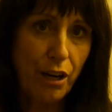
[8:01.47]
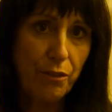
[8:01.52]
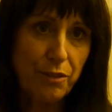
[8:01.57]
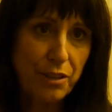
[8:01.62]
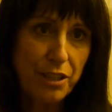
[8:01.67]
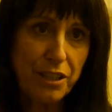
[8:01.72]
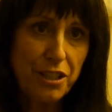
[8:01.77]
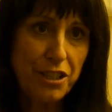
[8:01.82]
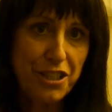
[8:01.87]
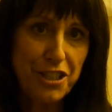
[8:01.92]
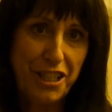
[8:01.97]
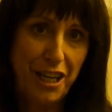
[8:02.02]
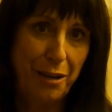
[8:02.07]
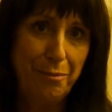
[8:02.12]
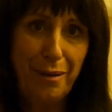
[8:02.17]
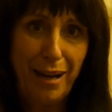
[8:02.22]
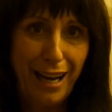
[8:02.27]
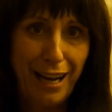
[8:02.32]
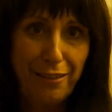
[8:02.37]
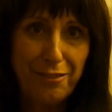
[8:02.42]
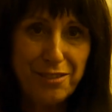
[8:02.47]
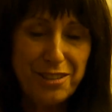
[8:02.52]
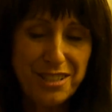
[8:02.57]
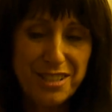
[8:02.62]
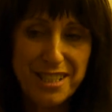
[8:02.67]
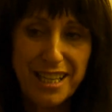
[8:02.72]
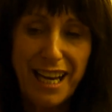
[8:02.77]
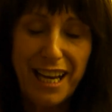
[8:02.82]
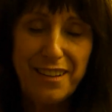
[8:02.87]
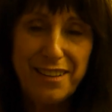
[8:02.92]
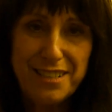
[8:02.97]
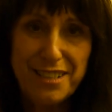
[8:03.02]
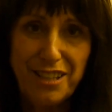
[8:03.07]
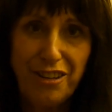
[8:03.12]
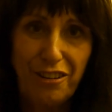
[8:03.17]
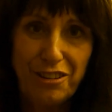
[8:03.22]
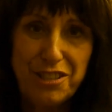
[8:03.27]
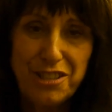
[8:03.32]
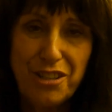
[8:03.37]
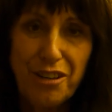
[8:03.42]
over this ship, I have to say. There's
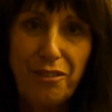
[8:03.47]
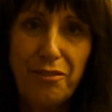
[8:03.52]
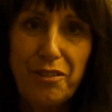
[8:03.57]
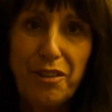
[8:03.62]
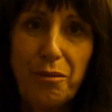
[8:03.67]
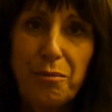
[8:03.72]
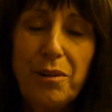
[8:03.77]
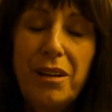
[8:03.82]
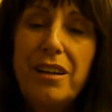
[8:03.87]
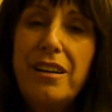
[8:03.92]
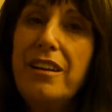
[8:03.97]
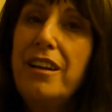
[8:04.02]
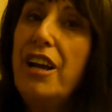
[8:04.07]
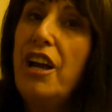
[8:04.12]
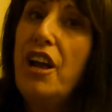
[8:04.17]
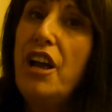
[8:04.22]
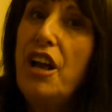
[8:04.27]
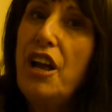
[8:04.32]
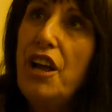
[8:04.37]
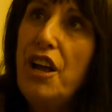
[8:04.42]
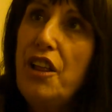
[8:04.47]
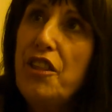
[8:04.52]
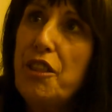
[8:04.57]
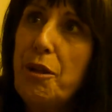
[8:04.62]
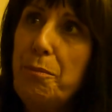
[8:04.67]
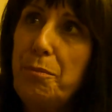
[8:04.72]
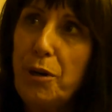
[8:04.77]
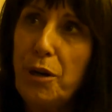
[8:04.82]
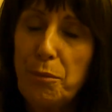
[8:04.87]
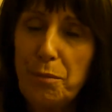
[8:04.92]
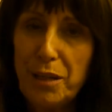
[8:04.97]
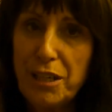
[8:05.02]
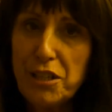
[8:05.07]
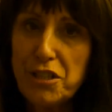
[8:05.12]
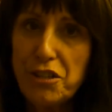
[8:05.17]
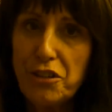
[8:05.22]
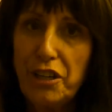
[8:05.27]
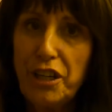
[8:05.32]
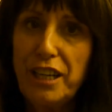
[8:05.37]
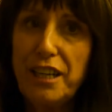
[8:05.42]
lots of them. The public
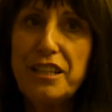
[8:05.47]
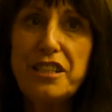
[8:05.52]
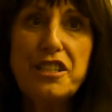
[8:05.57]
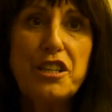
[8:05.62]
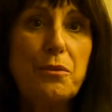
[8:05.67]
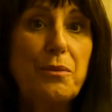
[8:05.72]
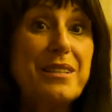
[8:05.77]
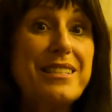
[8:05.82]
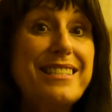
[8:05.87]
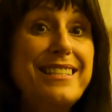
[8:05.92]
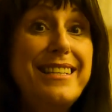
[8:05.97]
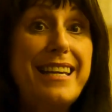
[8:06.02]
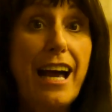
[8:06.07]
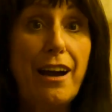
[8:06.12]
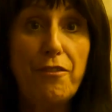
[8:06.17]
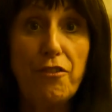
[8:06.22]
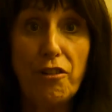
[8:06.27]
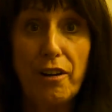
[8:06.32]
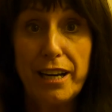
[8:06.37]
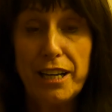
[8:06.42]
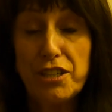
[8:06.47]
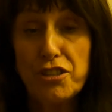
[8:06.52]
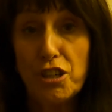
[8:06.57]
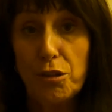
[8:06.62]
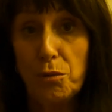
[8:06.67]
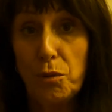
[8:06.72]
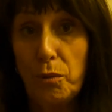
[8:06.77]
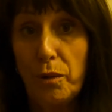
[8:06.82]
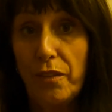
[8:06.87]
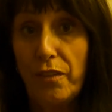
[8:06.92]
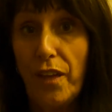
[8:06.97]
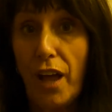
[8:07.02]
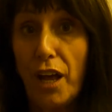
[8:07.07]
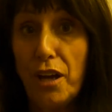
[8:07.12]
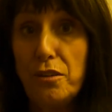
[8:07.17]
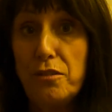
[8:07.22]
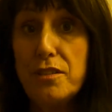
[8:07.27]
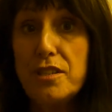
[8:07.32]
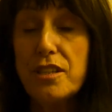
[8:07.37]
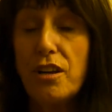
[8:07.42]
toilets, there was never any trouble with
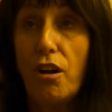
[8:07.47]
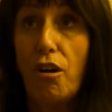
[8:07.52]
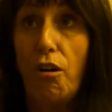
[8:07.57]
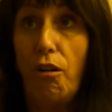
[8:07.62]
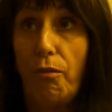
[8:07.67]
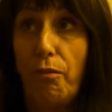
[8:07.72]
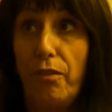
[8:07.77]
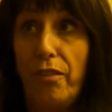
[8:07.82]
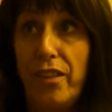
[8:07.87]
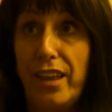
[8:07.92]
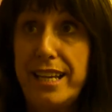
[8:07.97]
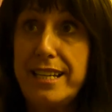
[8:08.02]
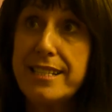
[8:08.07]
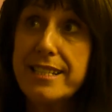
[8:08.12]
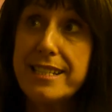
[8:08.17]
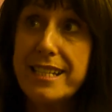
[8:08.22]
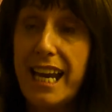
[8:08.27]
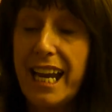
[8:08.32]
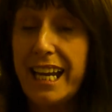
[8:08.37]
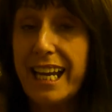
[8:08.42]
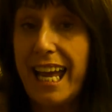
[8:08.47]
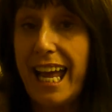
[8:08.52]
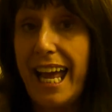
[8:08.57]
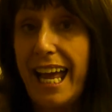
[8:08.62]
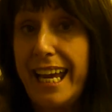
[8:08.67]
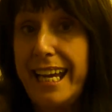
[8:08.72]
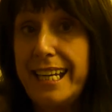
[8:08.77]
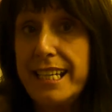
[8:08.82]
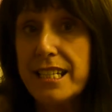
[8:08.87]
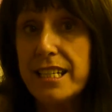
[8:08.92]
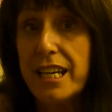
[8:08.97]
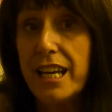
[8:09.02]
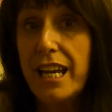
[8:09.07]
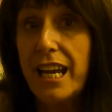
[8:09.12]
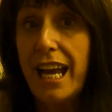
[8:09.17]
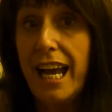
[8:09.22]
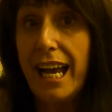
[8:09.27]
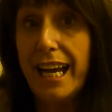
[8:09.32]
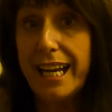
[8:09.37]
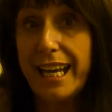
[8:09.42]
those. On this deck 8,
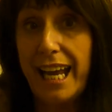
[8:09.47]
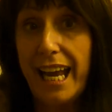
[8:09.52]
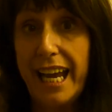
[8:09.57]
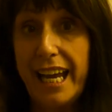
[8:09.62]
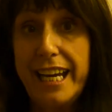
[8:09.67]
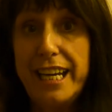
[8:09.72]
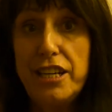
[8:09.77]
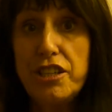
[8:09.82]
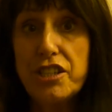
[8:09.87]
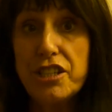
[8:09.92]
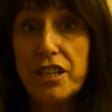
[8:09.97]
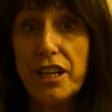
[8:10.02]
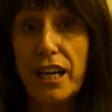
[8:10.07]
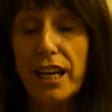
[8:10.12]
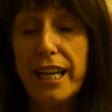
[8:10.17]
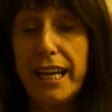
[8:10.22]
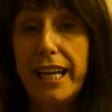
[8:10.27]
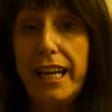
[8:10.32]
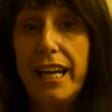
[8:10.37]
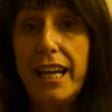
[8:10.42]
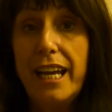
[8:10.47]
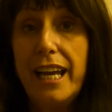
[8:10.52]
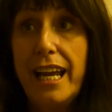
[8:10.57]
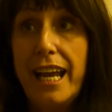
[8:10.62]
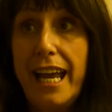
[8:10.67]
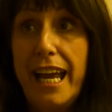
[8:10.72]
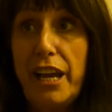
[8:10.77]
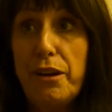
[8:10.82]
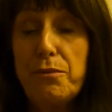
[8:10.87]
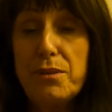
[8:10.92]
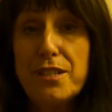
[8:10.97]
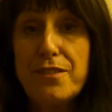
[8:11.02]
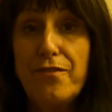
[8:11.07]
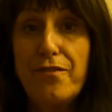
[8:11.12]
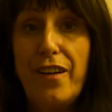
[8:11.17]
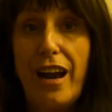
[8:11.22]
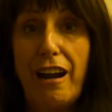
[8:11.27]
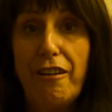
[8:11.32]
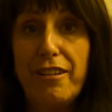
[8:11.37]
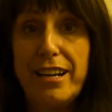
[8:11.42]
occasionally it was
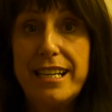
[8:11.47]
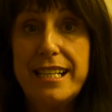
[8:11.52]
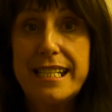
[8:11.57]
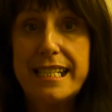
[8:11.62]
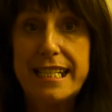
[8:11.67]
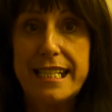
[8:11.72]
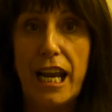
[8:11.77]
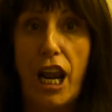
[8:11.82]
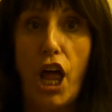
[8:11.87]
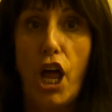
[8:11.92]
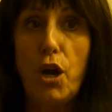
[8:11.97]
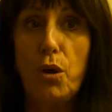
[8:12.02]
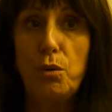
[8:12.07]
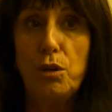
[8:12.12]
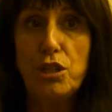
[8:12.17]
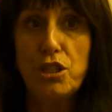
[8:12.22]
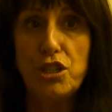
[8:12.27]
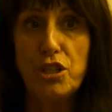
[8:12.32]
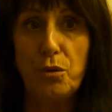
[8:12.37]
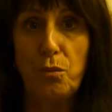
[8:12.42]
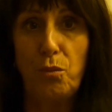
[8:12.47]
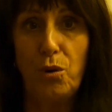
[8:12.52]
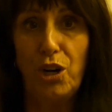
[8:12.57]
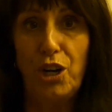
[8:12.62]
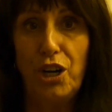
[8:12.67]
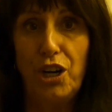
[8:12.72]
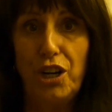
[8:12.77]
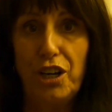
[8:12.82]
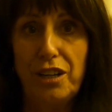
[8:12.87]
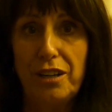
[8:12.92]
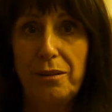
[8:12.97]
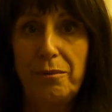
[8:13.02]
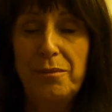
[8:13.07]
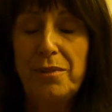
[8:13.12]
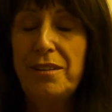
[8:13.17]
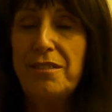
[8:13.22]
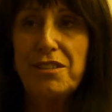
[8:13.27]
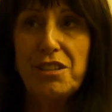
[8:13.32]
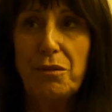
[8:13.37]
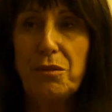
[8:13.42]
very slow to work.
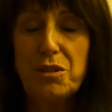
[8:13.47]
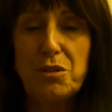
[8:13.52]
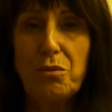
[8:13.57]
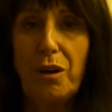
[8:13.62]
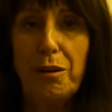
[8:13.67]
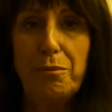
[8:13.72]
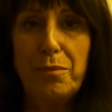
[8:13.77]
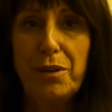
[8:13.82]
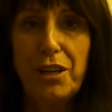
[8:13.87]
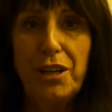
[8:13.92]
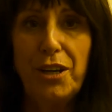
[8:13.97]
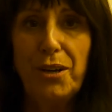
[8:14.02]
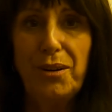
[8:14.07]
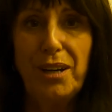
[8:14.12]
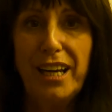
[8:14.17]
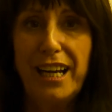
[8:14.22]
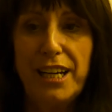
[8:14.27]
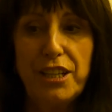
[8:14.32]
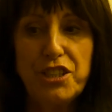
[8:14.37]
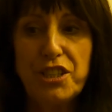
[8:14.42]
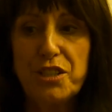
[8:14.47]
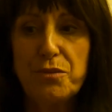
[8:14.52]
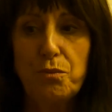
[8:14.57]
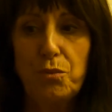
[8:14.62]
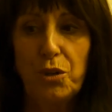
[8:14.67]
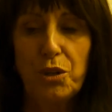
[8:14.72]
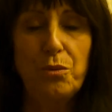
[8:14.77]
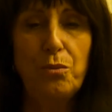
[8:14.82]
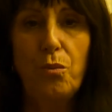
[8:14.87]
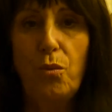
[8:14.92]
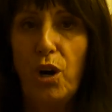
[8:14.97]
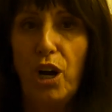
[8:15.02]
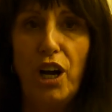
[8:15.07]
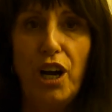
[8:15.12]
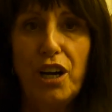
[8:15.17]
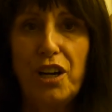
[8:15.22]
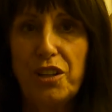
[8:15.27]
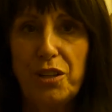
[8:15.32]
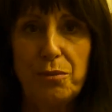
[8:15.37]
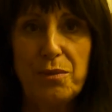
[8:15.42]
So it was quite peculiar. It just wouldn't
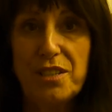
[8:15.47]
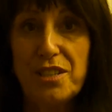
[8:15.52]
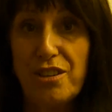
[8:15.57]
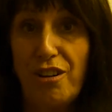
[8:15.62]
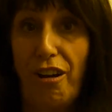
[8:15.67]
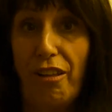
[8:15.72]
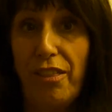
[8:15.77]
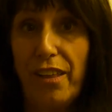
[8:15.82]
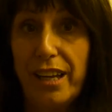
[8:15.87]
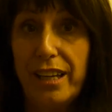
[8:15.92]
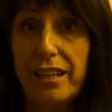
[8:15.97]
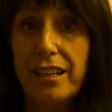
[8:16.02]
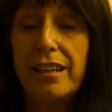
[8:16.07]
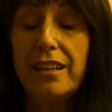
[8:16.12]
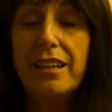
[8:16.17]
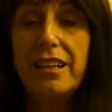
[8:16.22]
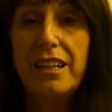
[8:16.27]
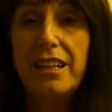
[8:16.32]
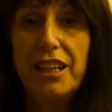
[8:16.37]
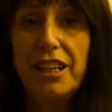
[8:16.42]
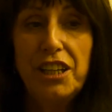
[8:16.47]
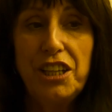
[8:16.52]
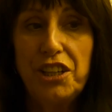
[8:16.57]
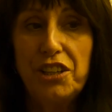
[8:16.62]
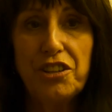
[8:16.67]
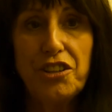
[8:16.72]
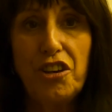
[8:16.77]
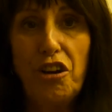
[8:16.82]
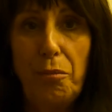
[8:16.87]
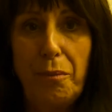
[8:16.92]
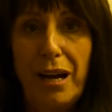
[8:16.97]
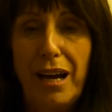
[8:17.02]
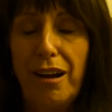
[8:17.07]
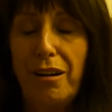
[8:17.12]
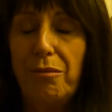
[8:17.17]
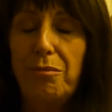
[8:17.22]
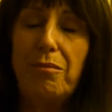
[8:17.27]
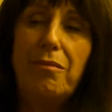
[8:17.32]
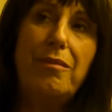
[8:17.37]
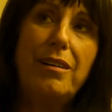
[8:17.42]
work. There was nothing. You'd come
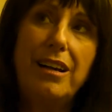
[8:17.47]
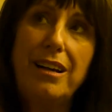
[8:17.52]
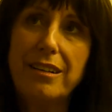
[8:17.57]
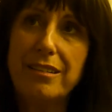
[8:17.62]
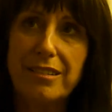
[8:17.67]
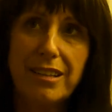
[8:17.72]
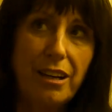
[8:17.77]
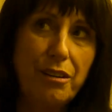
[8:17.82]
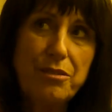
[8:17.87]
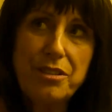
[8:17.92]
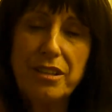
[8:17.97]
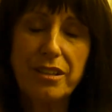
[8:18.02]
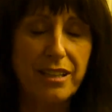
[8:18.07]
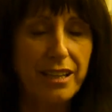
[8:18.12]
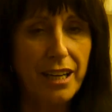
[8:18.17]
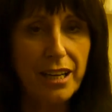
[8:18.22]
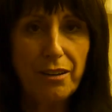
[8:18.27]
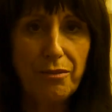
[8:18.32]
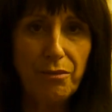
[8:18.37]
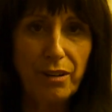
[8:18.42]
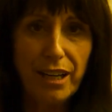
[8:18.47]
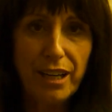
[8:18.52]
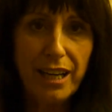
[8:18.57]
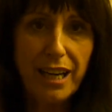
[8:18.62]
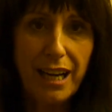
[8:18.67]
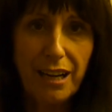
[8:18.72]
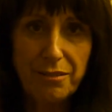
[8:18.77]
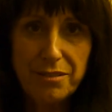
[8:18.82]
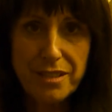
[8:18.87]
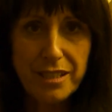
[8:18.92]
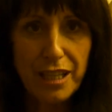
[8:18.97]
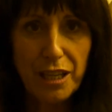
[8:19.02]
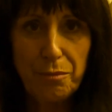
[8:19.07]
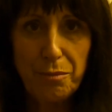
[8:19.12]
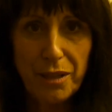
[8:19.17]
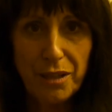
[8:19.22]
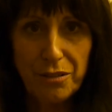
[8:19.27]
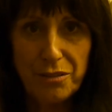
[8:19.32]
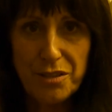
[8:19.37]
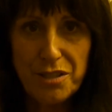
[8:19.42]
out and go to kind of ring
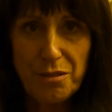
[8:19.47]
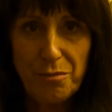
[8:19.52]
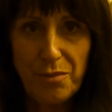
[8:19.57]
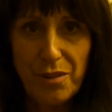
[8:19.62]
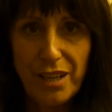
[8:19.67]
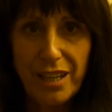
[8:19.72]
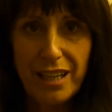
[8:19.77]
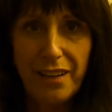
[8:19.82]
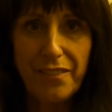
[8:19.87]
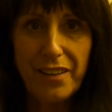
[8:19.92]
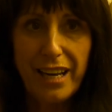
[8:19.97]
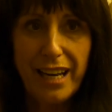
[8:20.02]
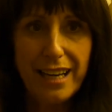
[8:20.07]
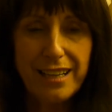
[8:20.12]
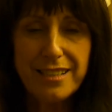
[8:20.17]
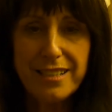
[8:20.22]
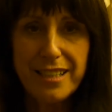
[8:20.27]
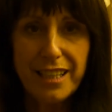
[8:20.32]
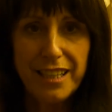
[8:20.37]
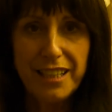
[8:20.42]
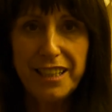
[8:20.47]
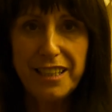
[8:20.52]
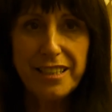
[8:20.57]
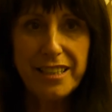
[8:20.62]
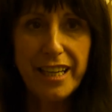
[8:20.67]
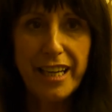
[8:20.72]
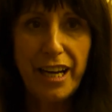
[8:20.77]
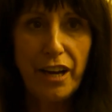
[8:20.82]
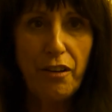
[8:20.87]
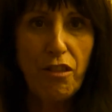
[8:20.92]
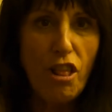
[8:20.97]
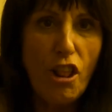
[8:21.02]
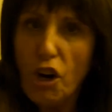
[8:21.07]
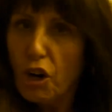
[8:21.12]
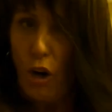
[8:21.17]
housekeeping or something, and the next thing you'd hear